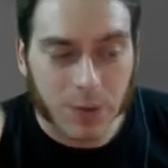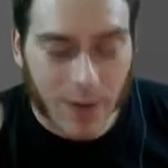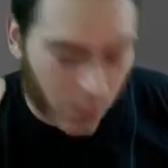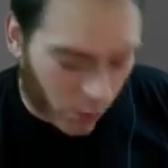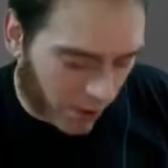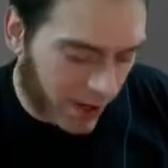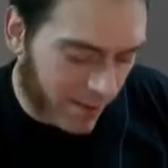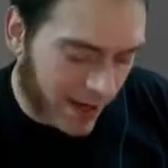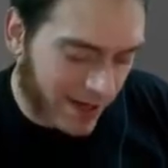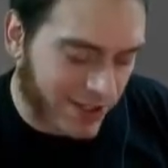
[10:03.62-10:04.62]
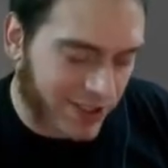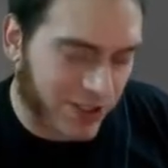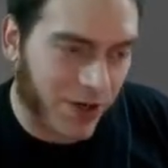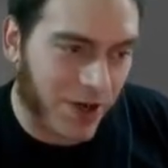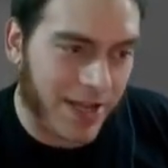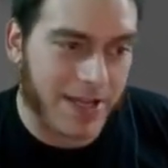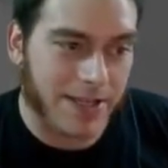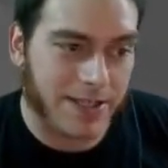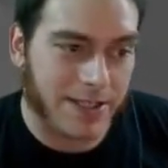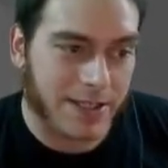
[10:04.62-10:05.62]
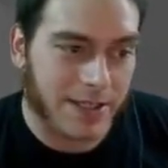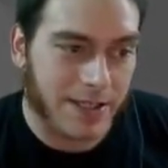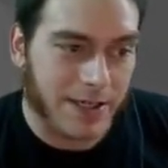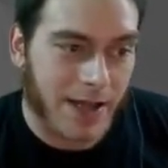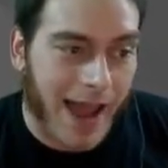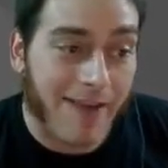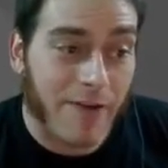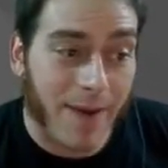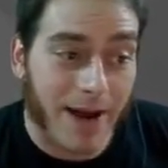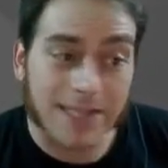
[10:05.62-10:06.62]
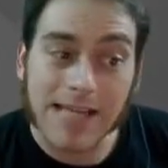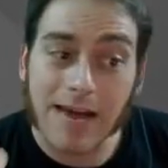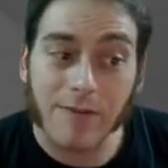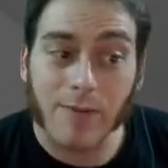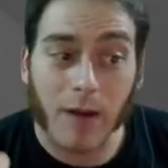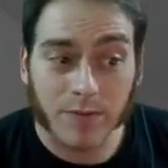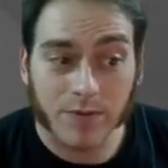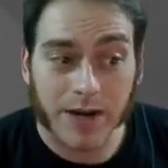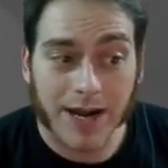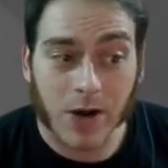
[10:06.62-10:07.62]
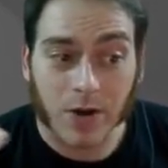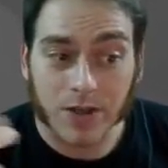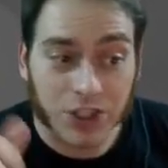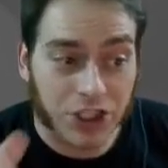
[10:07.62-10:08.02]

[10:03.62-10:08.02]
So my concern is everybody's having problems right now.